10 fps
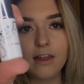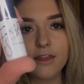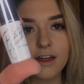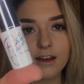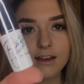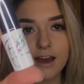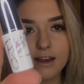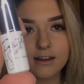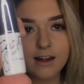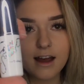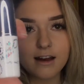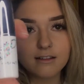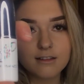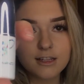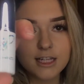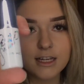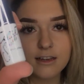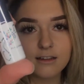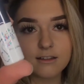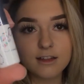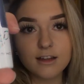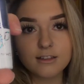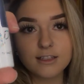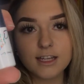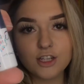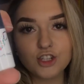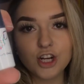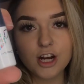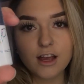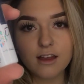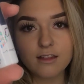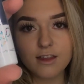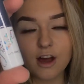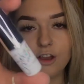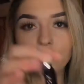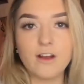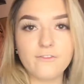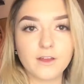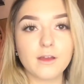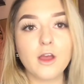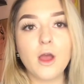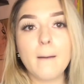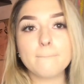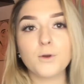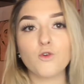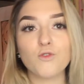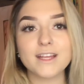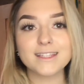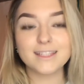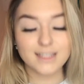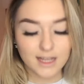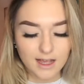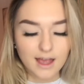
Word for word: And then again, it has his signature in the holographic print.